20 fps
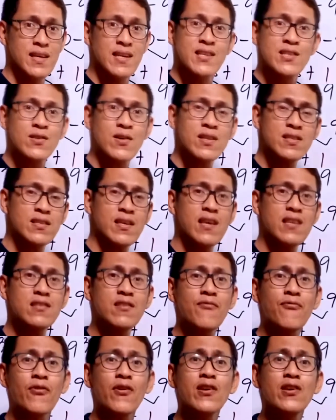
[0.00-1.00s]
So it's
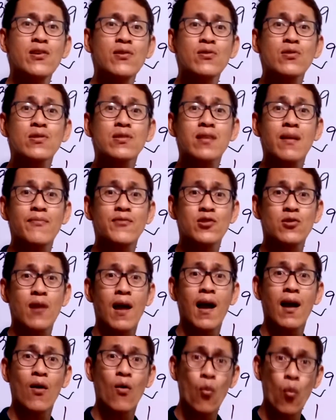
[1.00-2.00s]
easy for you to
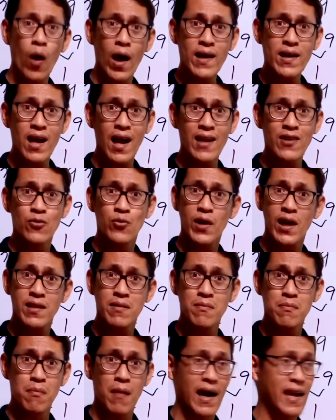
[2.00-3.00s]
subtract
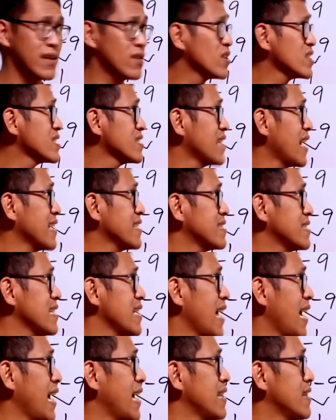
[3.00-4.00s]
100 minus
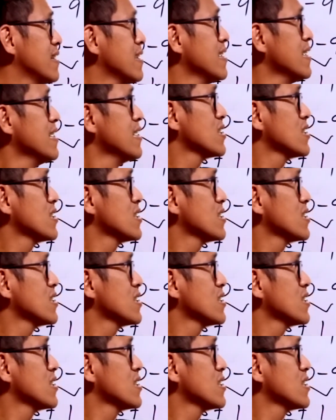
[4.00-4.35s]
98.